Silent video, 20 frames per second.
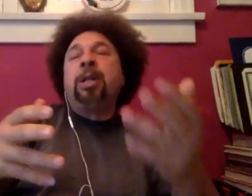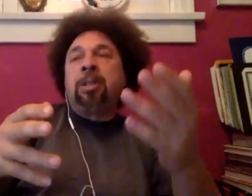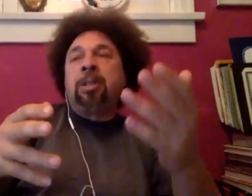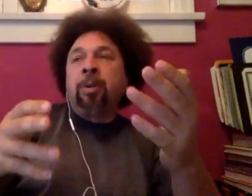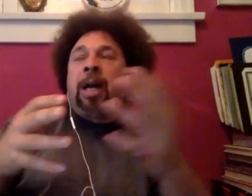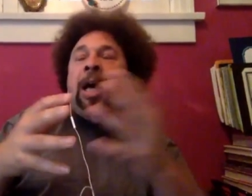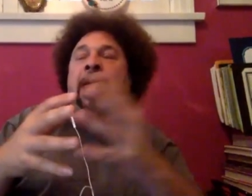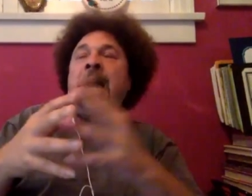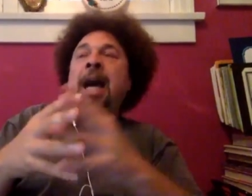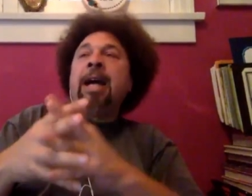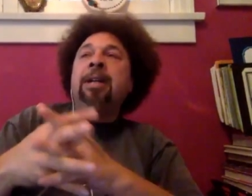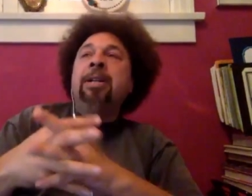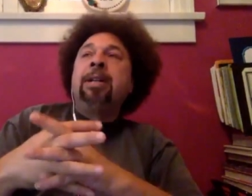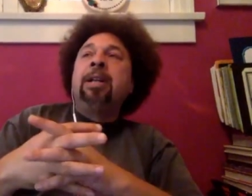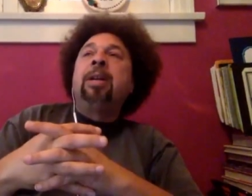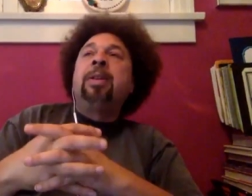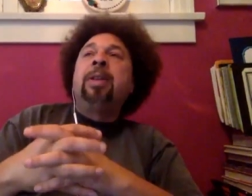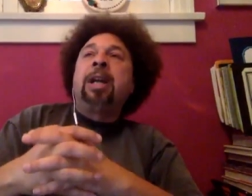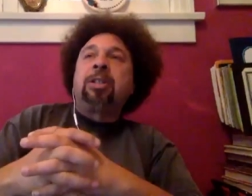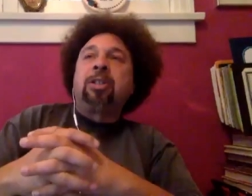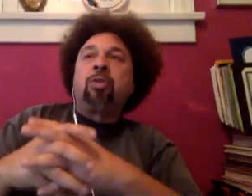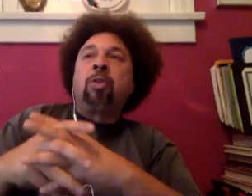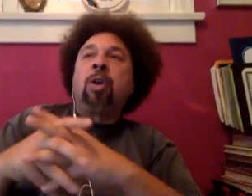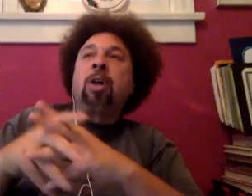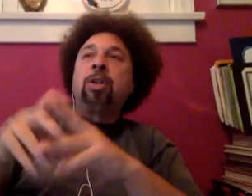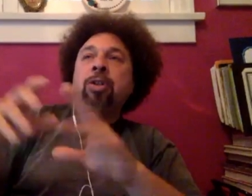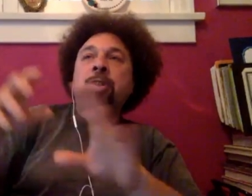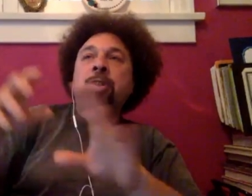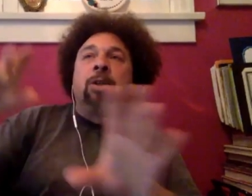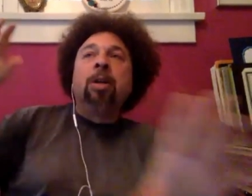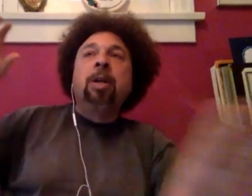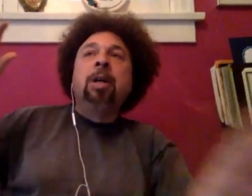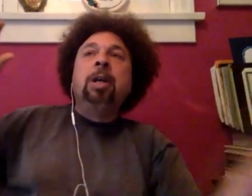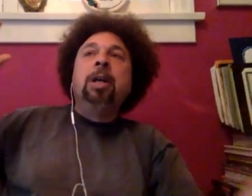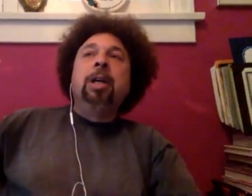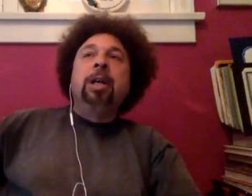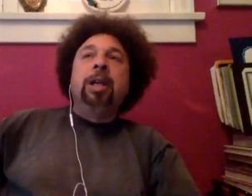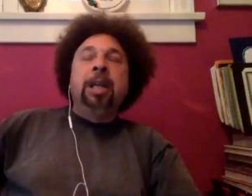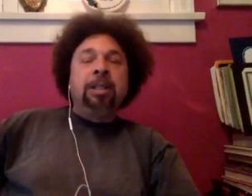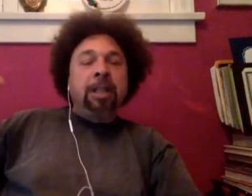So the idea that structure
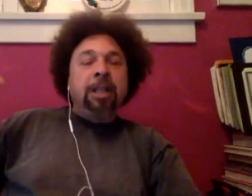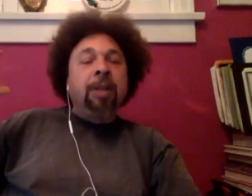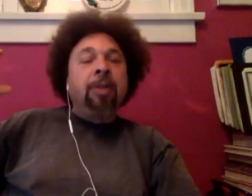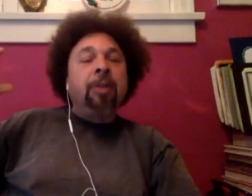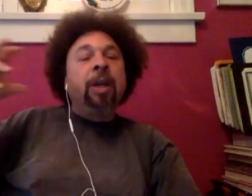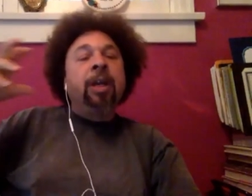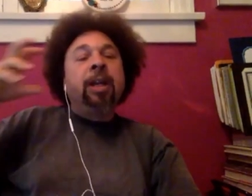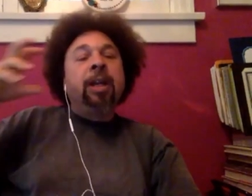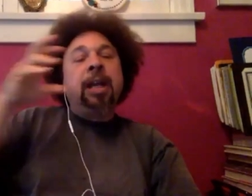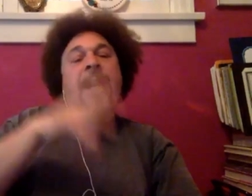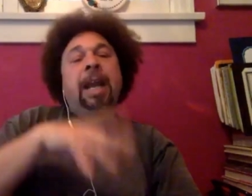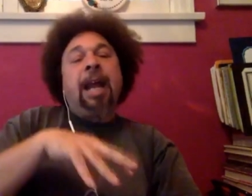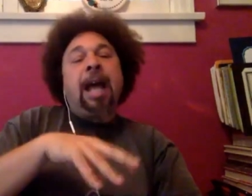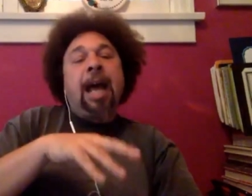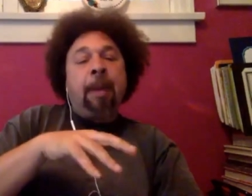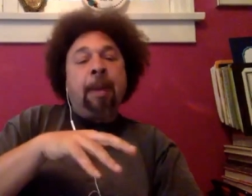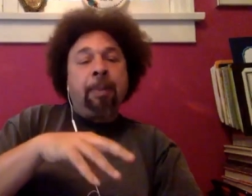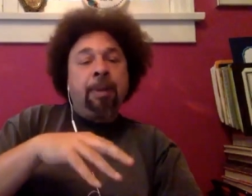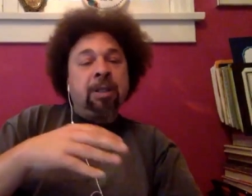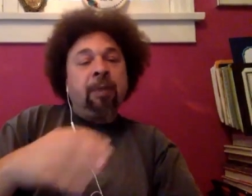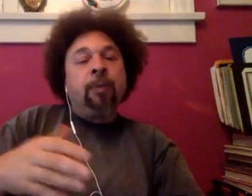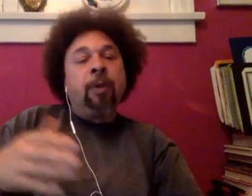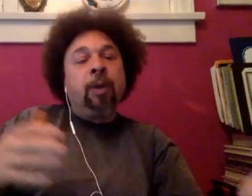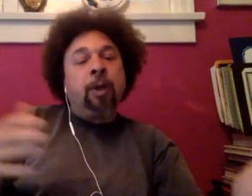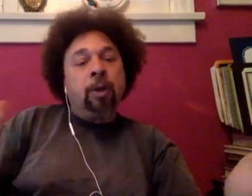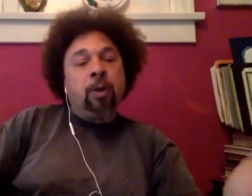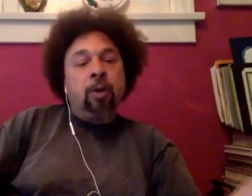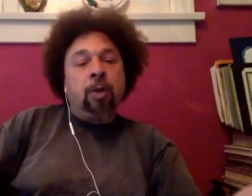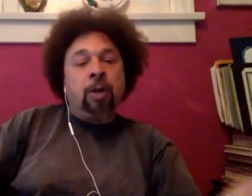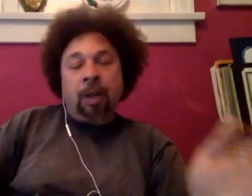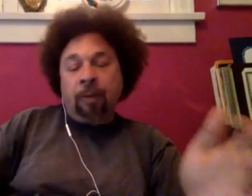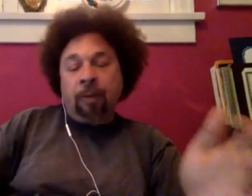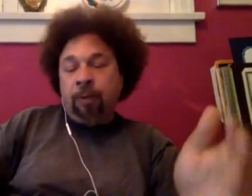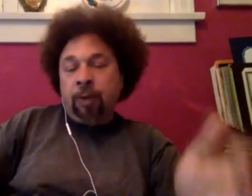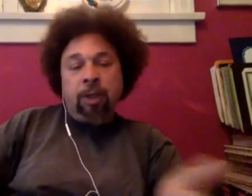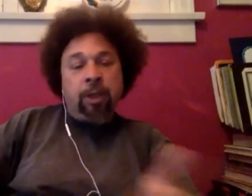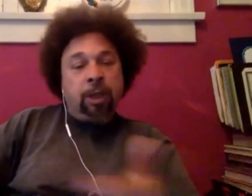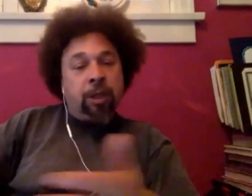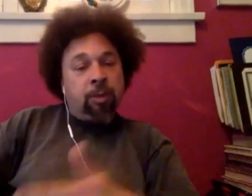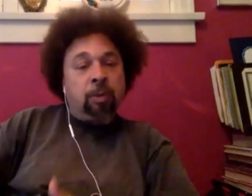is a thing that happens if you're
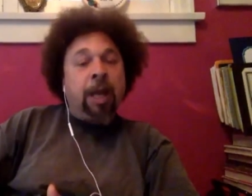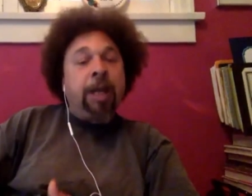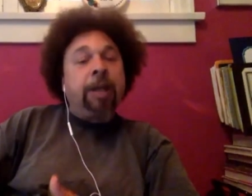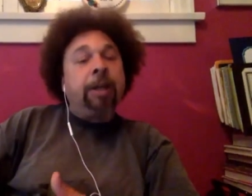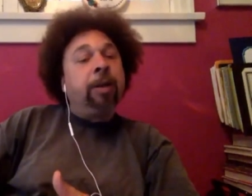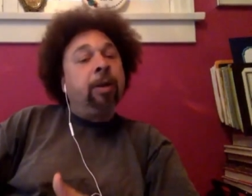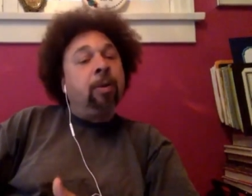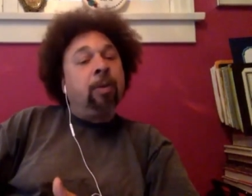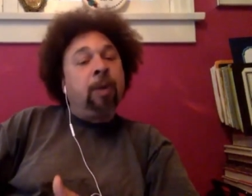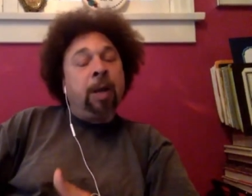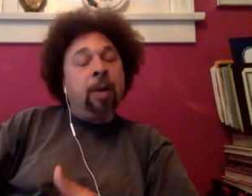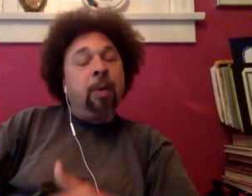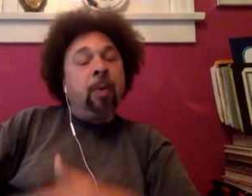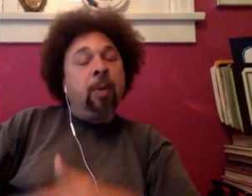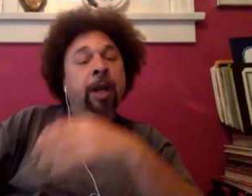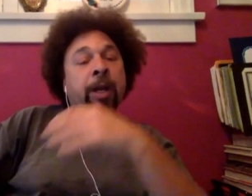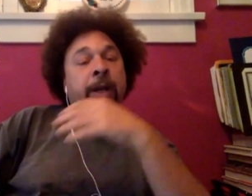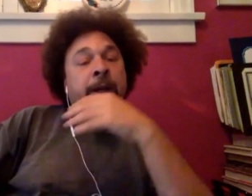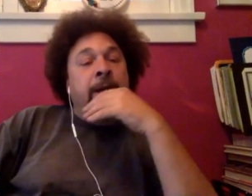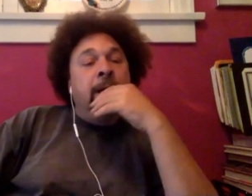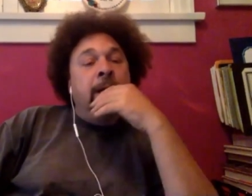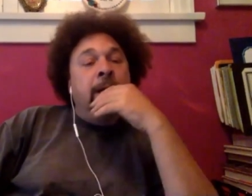just writing the right way.